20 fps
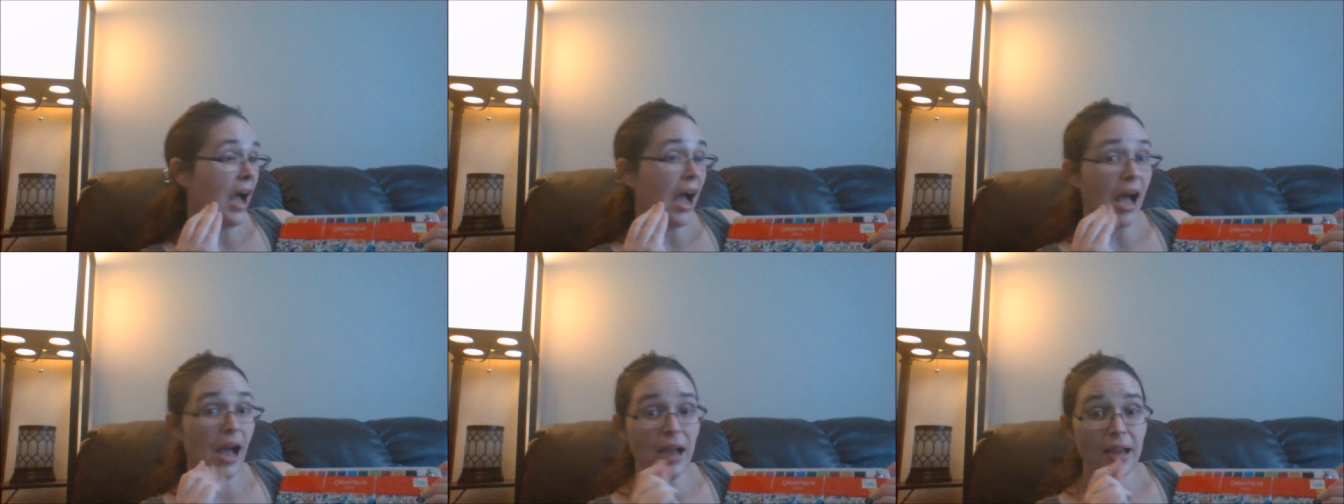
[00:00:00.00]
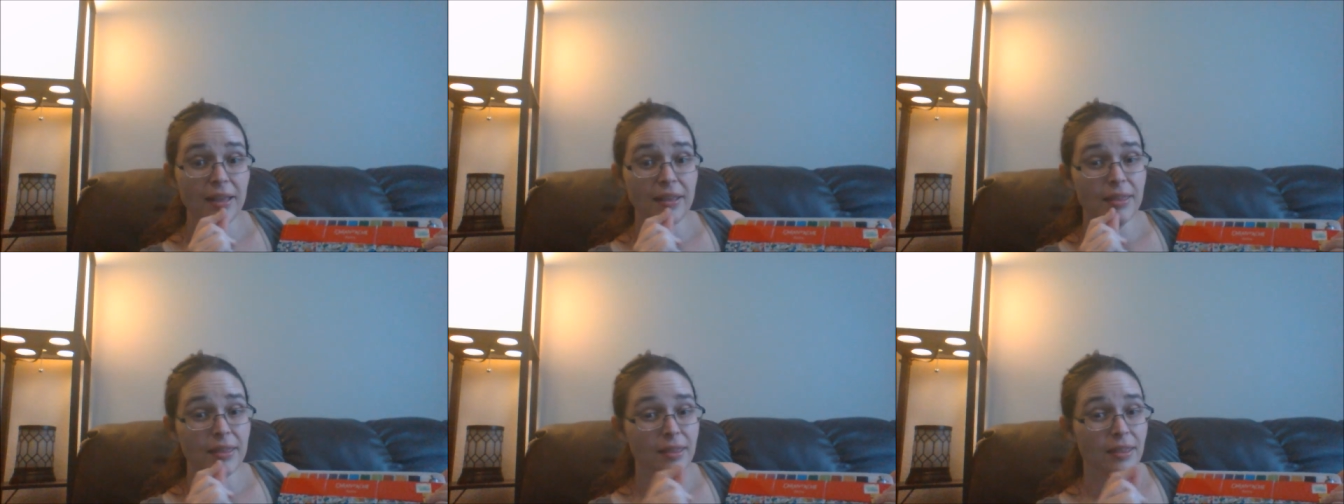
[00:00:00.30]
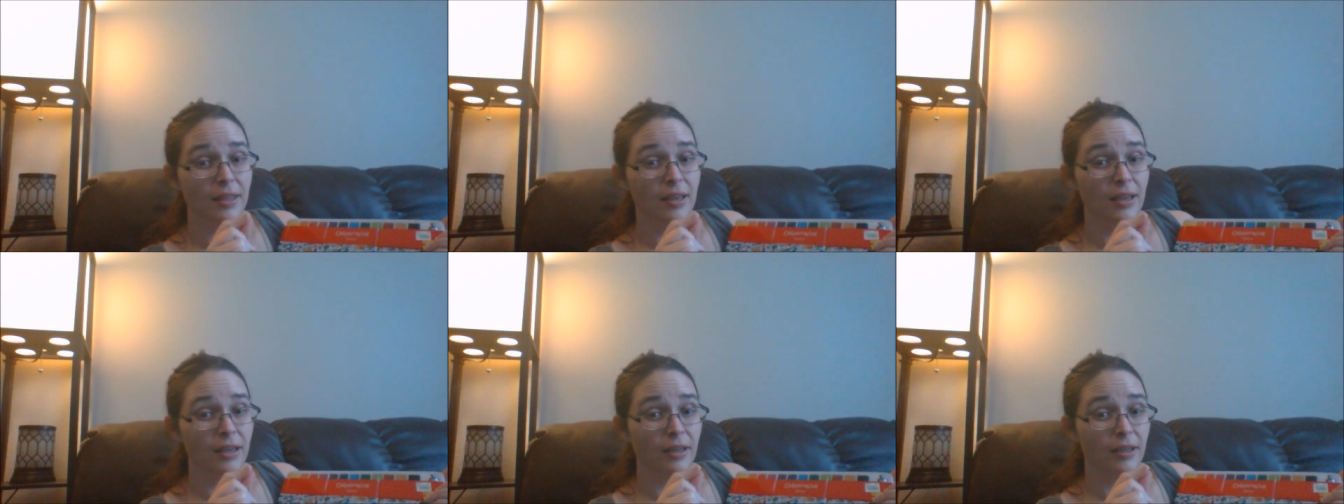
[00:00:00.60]
I
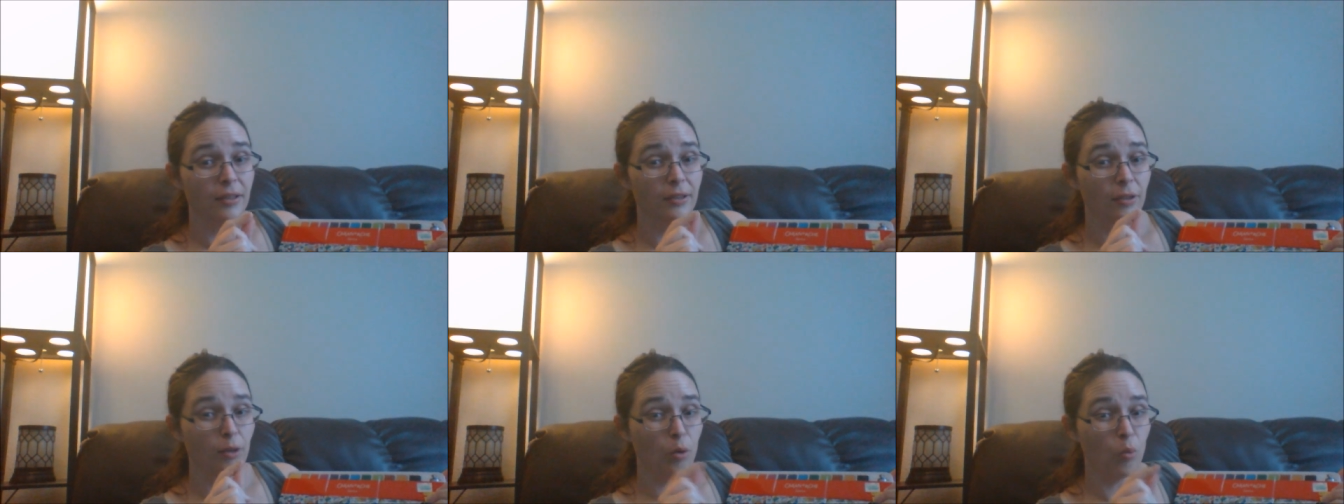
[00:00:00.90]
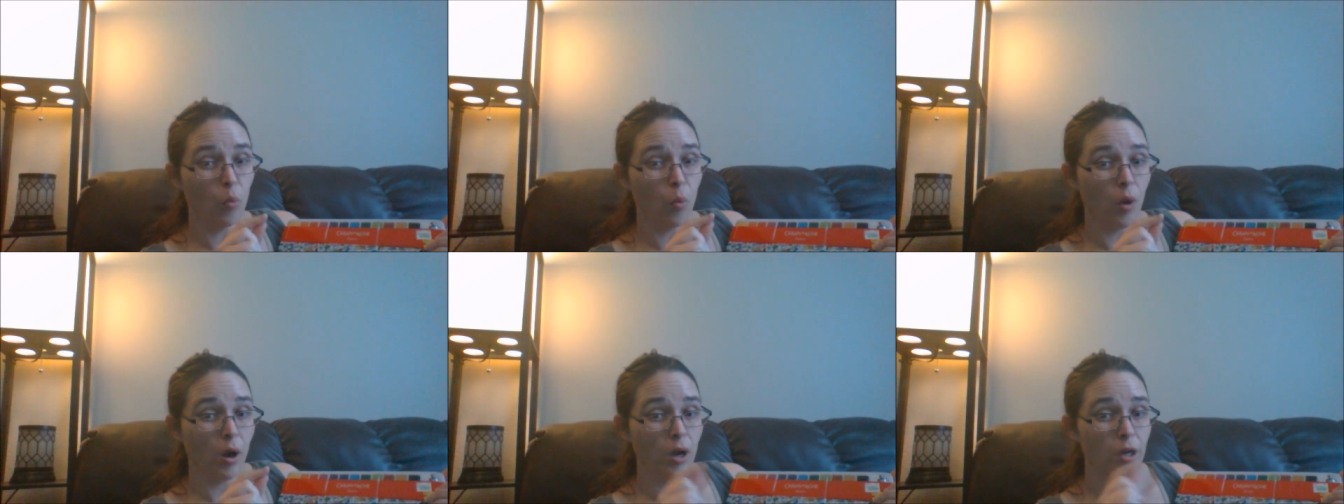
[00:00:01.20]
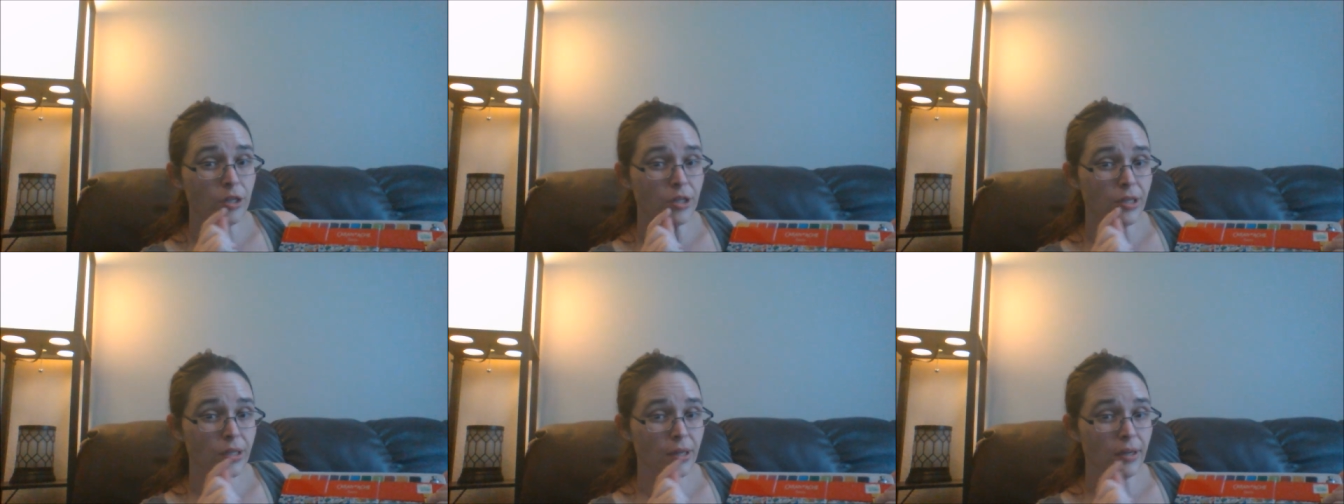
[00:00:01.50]
think the
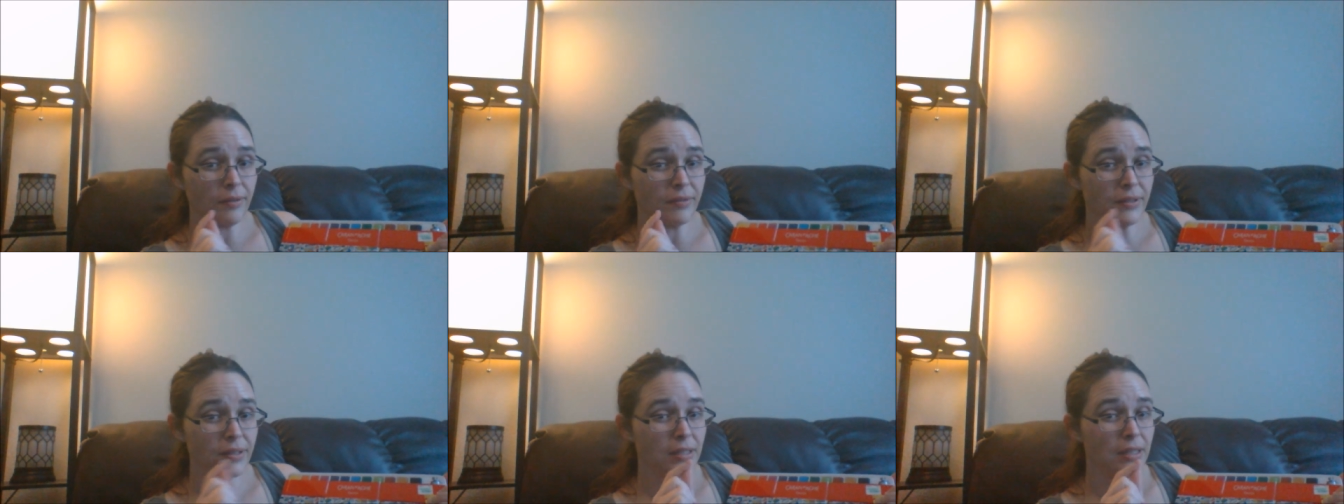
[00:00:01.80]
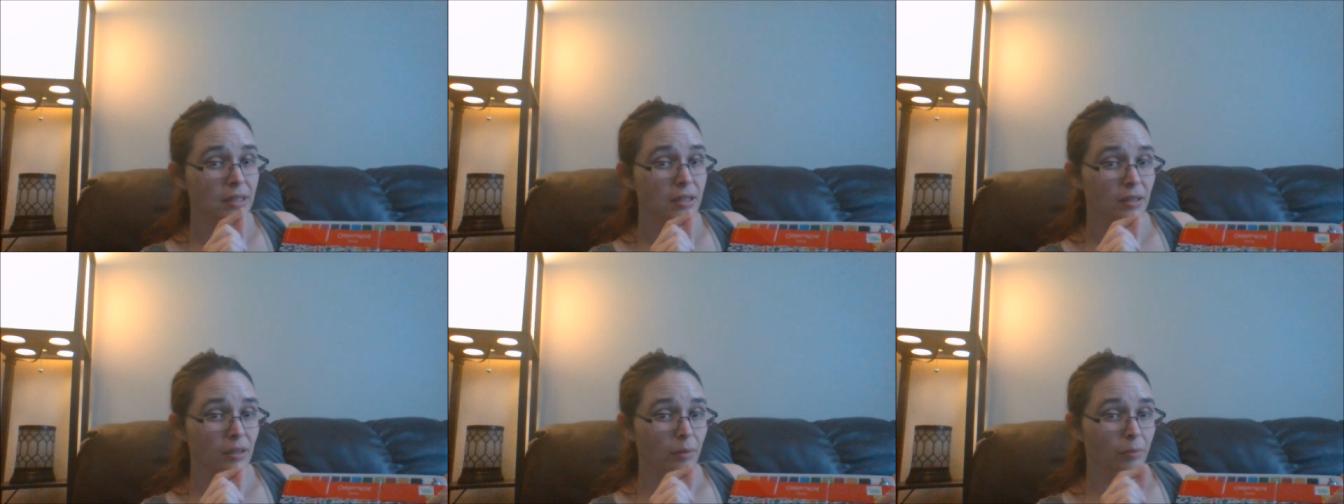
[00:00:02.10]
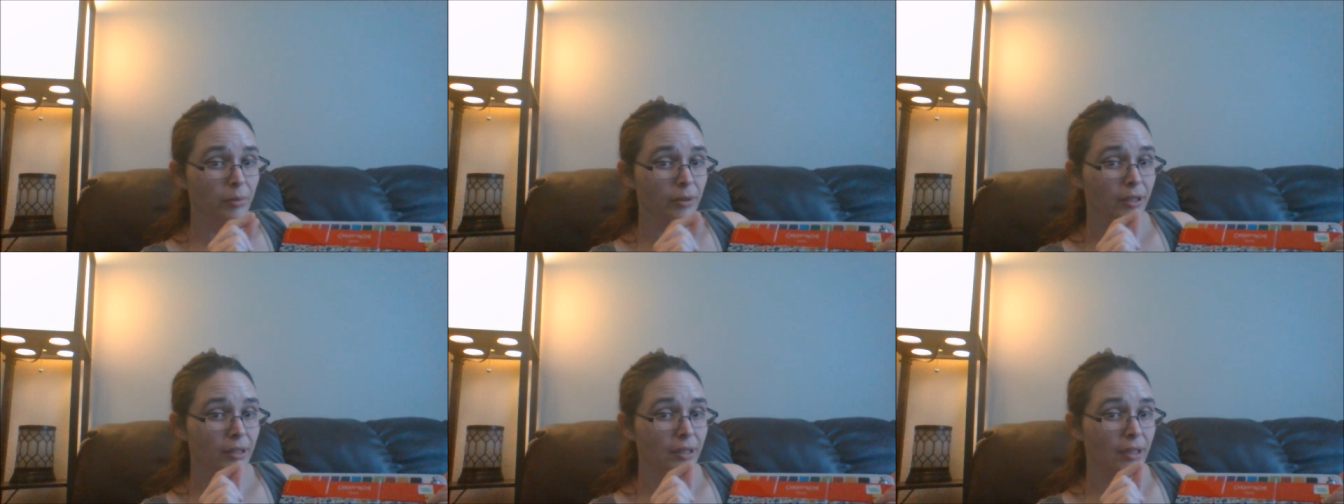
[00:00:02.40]
gouache that I've seen
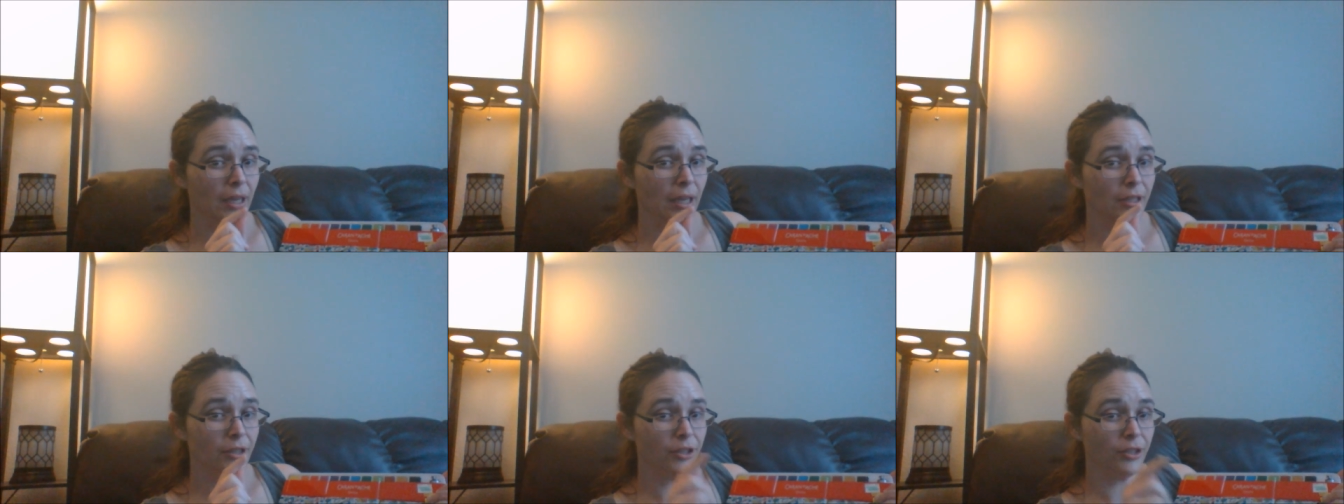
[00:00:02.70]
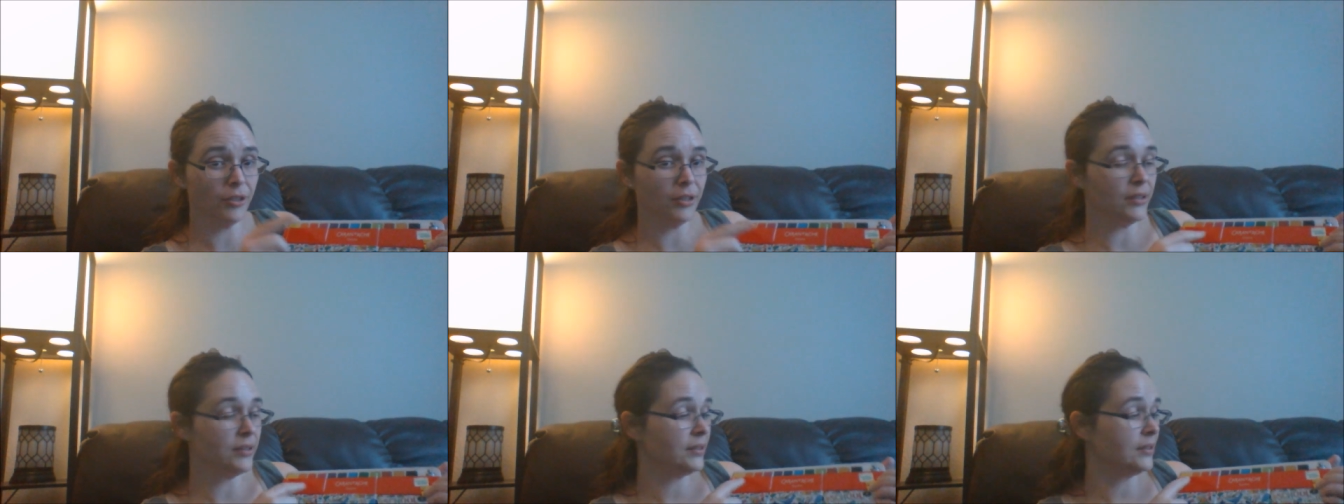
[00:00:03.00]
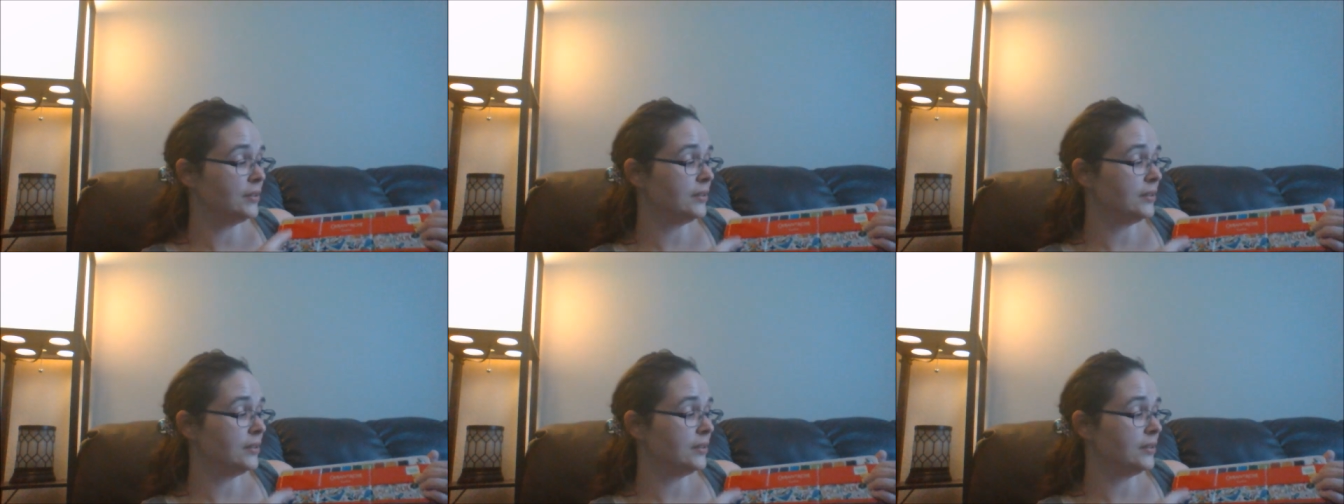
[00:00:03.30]
on Blick and Jerry's,